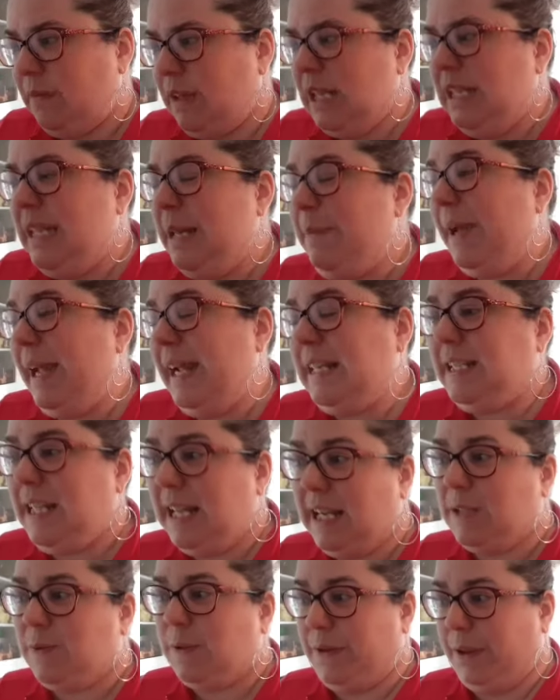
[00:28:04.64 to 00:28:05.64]
the
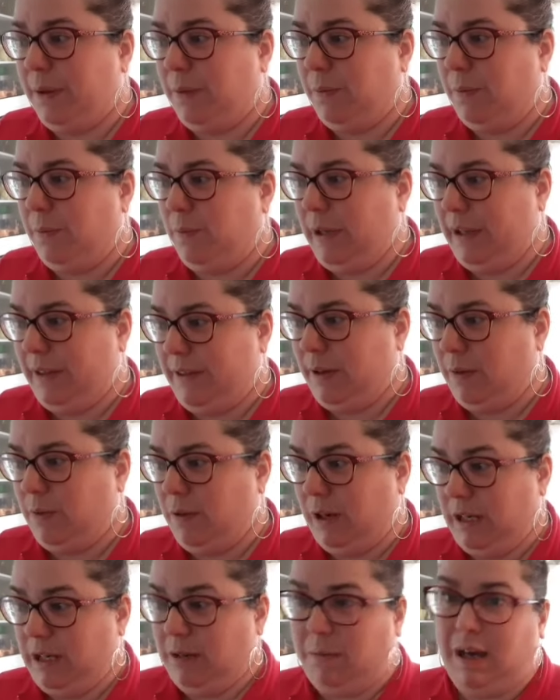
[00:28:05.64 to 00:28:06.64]
paintings with the, with the
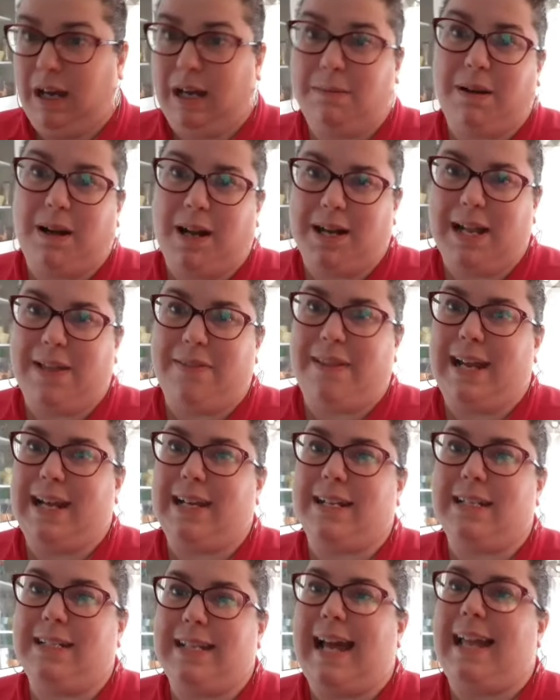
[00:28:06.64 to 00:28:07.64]
word mom on it, they
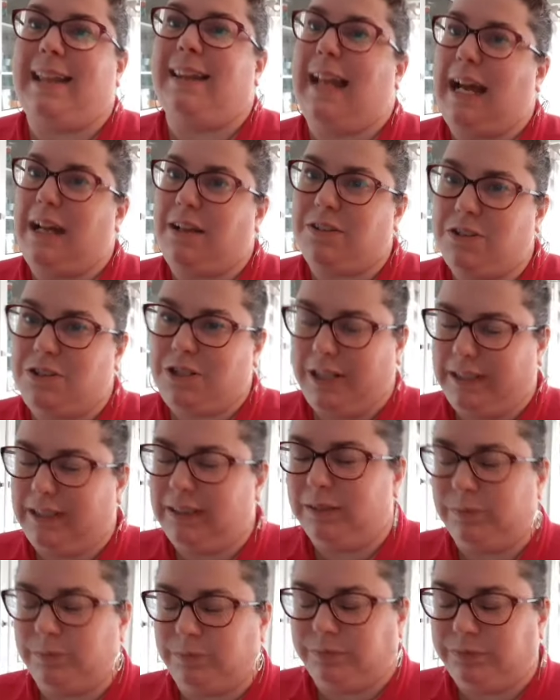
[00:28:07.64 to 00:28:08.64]
did that last
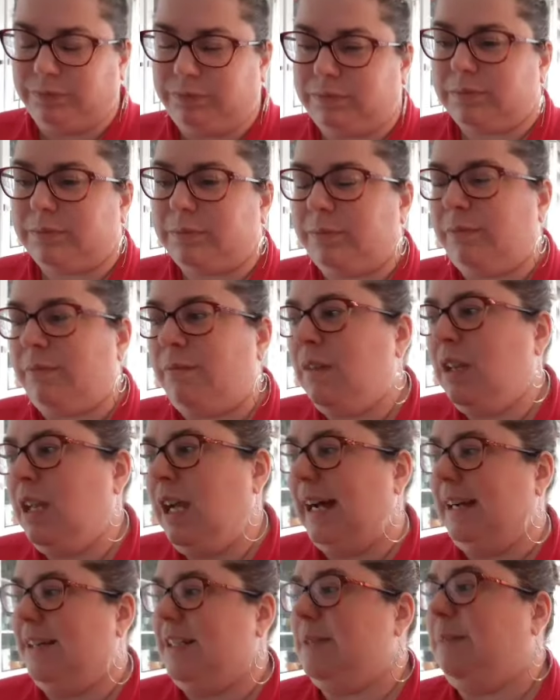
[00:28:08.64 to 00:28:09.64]
year.
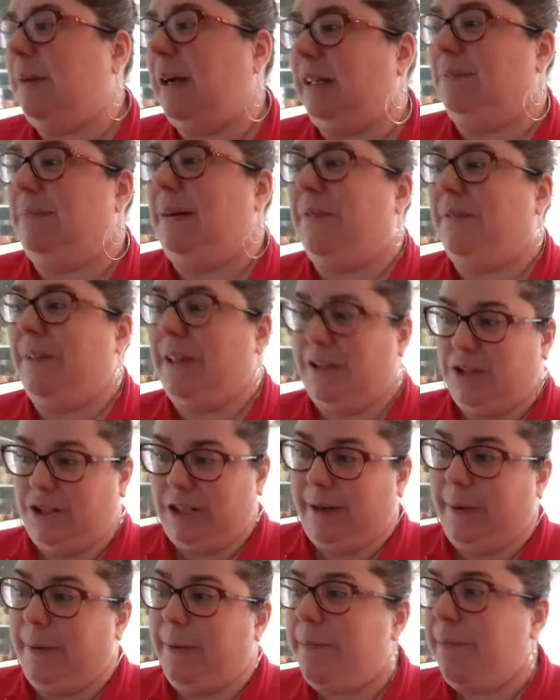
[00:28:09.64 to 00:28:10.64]
I just bought them out this
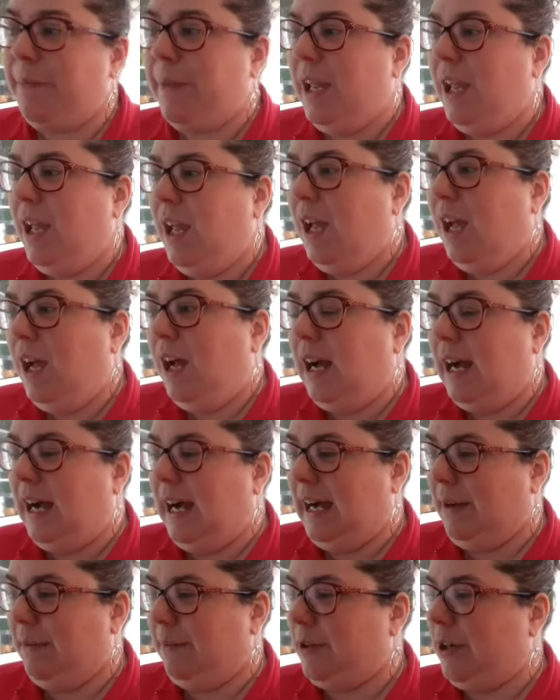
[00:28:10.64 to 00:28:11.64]
year.
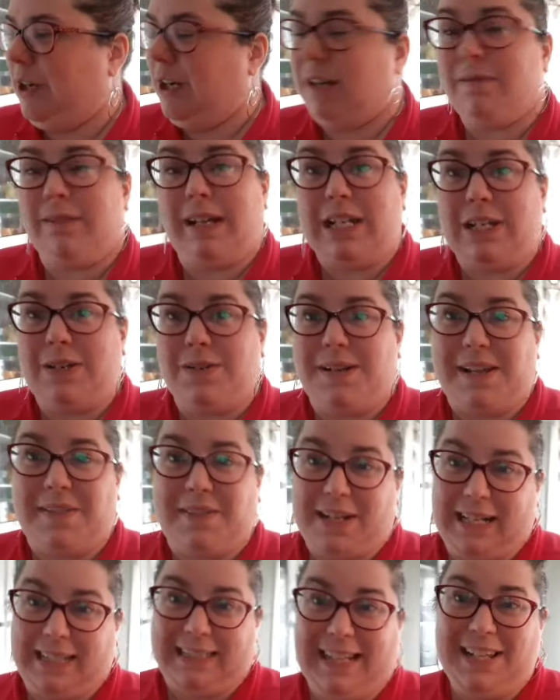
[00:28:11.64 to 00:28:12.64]
Um, couldn't really do
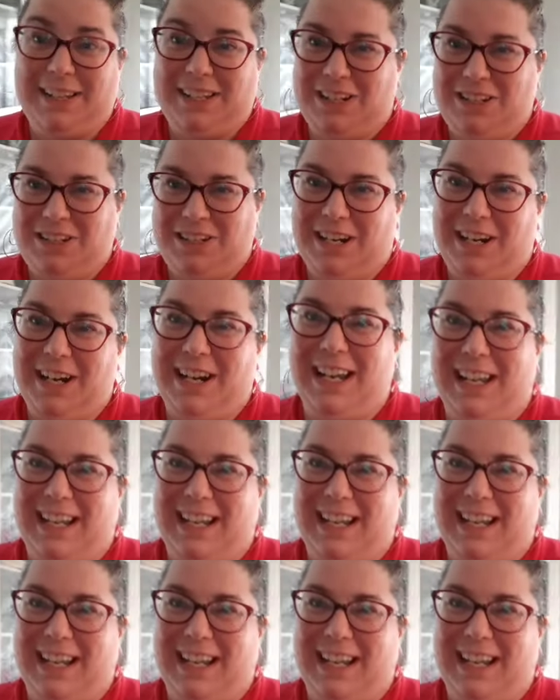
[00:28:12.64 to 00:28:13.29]
anything like that this year.